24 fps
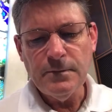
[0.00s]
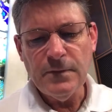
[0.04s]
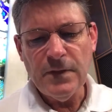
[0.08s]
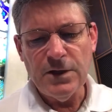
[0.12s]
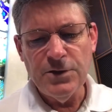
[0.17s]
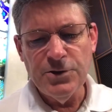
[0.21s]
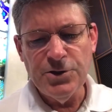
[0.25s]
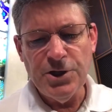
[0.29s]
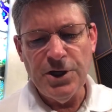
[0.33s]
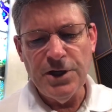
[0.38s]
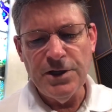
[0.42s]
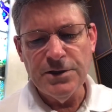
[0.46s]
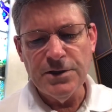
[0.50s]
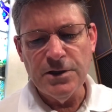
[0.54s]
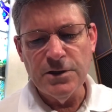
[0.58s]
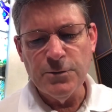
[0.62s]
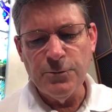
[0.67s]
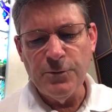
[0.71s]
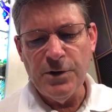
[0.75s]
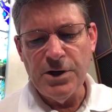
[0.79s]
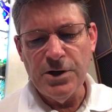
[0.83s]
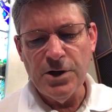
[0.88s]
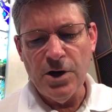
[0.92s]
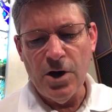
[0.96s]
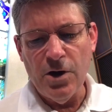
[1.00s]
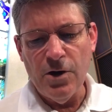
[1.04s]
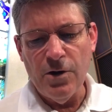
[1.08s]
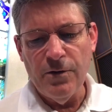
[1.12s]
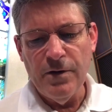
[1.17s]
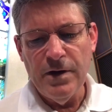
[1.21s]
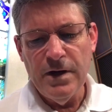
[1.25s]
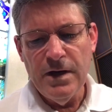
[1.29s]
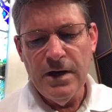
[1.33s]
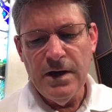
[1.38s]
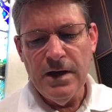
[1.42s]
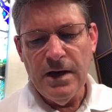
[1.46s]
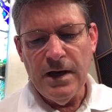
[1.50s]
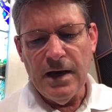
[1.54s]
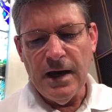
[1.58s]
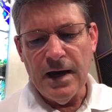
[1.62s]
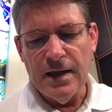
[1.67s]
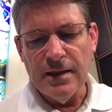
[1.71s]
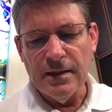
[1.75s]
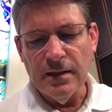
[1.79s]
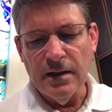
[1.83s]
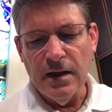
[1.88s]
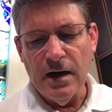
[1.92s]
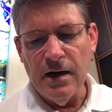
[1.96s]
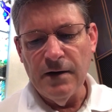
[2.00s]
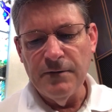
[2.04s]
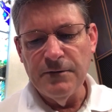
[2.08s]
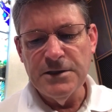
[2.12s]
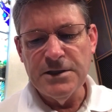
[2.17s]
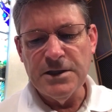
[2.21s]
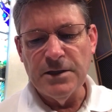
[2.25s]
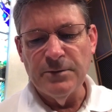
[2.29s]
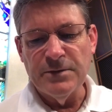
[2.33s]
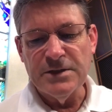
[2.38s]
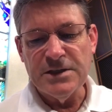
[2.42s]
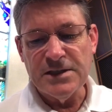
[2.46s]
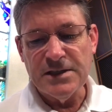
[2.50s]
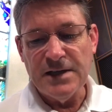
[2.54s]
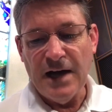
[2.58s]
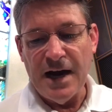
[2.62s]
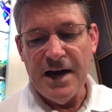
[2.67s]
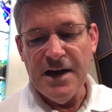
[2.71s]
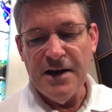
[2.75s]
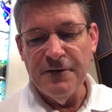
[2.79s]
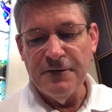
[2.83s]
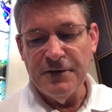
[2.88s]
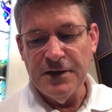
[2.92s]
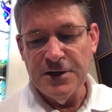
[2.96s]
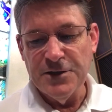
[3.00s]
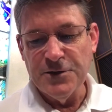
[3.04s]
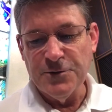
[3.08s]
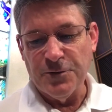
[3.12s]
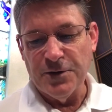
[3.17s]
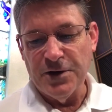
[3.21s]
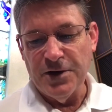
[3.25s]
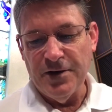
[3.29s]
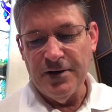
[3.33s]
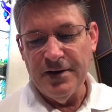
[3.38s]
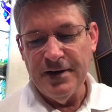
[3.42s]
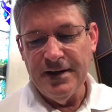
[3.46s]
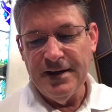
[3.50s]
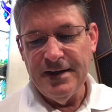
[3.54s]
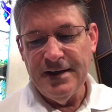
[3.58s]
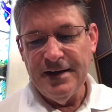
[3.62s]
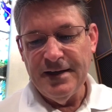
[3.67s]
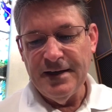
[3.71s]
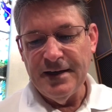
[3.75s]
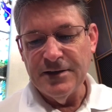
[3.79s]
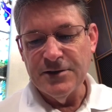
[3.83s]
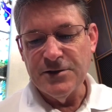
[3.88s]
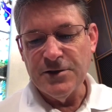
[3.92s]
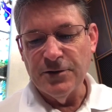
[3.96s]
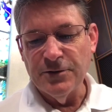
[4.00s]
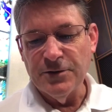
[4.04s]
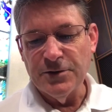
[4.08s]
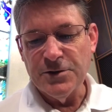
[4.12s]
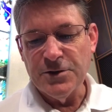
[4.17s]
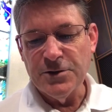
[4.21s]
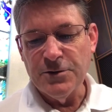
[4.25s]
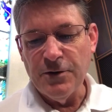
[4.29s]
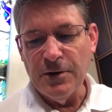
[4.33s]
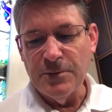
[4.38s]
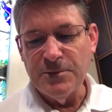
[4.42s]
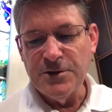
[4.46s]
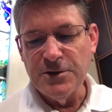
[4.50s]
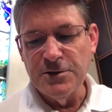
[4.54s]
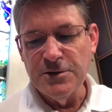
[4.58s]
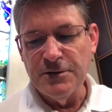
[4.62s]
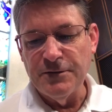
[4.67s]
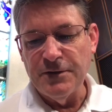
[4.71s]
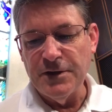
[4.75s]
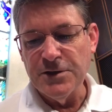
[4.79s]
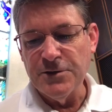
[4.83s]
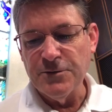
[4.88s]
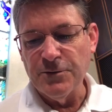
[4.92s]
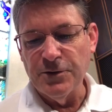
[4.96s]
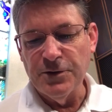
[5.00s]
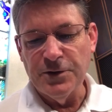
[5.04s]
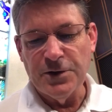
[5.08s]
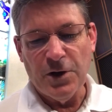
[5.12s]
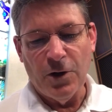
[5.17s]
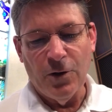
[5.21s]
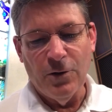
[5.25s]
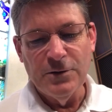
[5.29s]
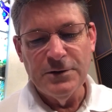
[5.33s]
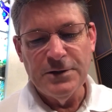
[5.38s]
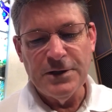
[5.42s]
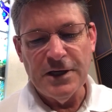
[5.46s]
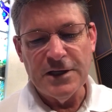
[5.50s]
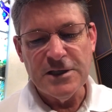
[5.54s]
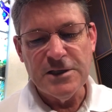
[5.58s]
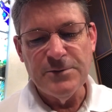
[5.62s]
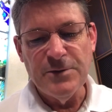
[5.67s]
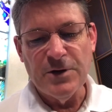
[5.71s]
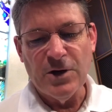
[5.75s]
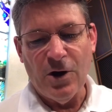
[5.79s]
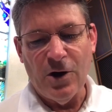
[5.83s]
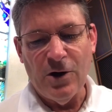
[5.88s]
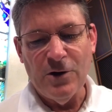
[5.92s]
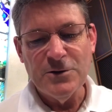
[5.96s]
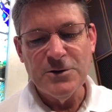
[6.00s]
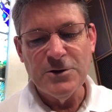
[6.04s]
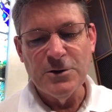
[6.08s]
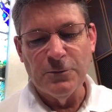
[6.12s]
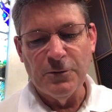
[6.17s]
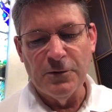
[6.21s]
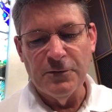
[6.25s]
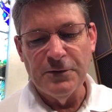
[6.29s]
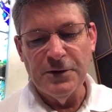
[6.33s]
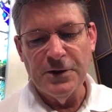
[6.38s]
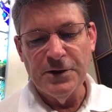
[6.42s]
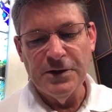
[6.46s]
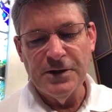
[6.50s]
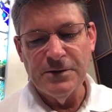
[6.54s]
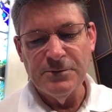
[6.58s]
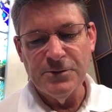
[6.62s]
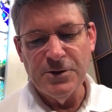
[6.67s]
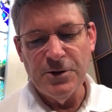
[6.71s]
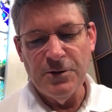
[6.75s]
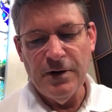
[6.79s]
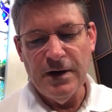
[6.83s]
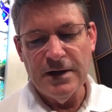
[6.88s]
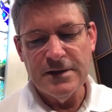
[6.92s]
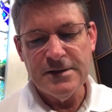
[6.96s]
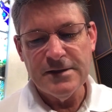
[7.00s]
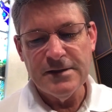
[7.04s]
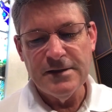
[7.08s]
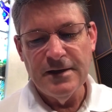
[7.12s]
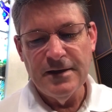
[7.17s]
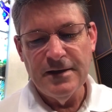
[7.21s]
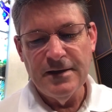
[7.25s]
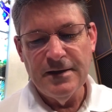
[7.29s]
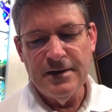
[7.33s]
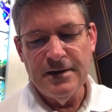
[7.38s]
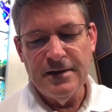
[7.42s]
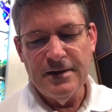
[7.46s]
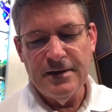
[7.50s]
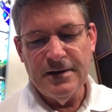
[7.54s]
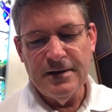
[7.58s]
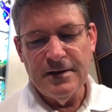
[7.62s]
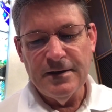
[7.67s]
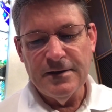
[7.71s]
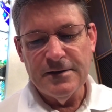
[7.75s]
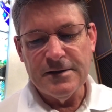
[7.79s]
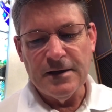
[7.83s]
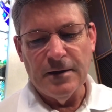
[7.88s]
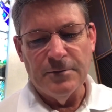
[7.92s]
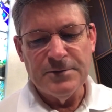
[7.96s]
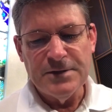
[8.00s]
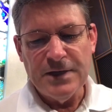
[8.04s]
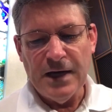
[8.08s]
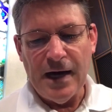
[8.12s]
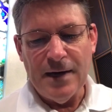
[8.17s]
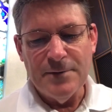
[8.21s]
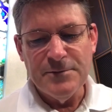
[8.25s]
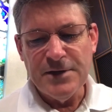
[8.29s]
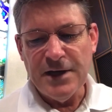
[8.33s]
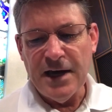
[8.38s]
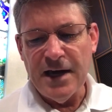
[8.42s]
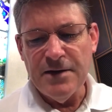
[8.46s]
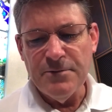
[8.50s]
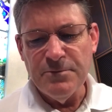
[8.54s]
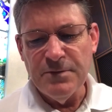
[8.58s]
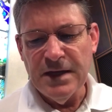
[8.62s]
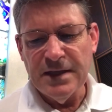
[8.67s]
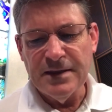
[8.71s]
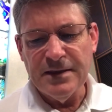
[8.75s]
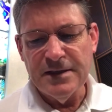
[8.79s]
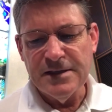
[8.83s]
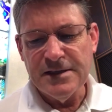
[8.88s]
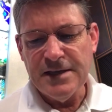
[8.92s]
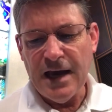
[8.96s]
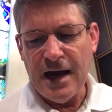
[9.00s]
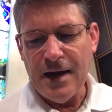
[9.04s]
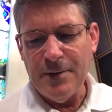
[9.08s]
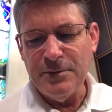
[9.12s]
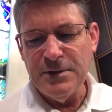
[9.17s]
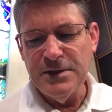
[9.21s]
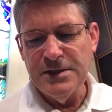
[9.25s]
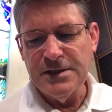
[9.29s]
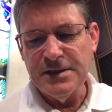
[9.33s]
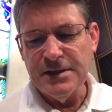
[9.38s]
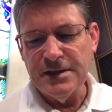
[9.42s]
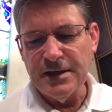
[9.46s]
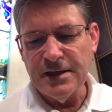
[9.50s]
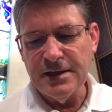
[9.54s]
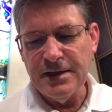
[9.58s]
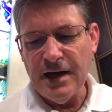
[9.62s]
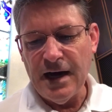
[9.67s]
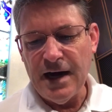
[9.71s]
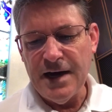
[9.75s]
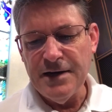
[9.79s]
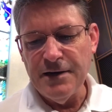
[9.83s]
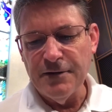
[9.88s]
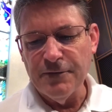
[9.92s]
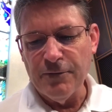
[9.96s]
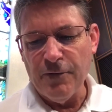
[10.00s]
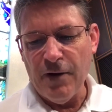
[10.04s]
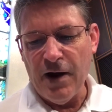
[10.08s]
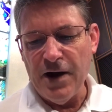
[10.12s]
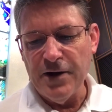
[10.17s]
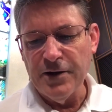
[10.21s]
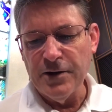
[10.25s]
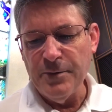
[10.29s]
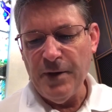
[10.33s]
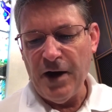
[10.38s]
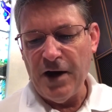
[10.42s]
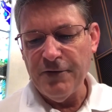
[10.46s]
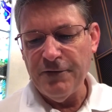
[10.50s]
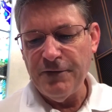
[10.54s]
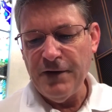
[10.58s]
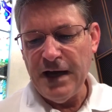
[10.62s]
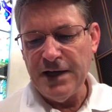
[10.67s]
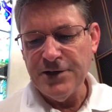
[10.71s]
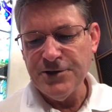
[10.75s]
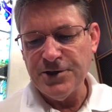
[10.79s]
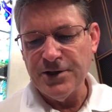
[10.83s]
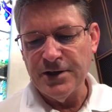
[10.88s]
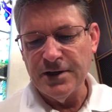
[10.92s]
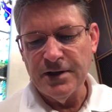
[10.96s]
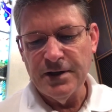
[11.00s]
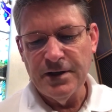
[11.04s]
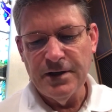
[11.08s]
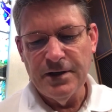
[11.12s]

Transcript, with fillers: Jesus we know and love is the Messiah of Israel. And so the scriptures of Israel, the Old Testament, also reveal him to us. Sometimes I admit this happens in a kind of roundabout fashion.